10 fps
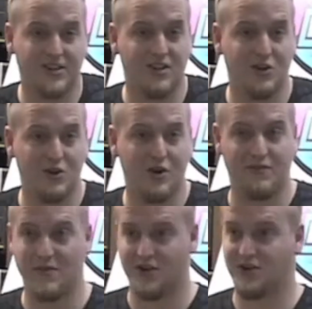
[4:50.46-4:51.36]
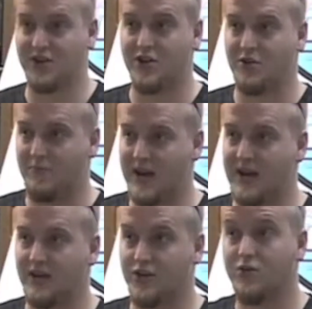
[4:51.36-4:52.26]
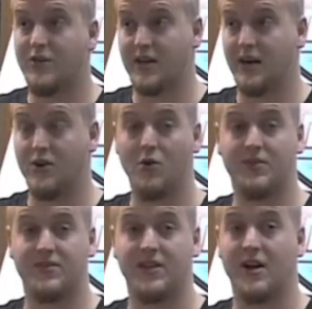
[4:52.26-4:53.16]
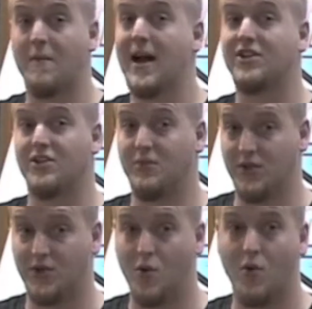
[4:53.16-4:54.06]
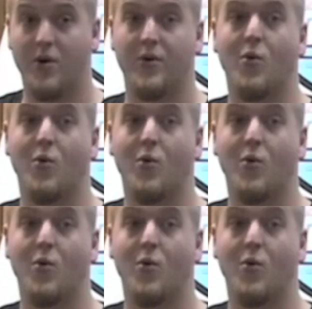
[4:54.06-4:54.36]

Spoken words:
you have to make sure that you're bending to the notes that are matching with the chord,